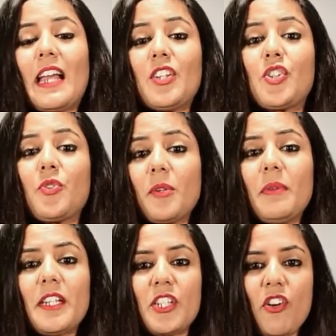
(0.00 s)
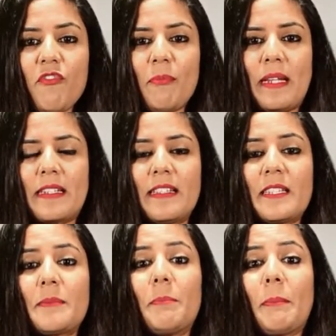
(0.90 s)
and durability of
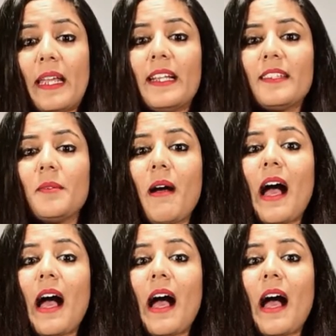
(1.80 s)
metals made them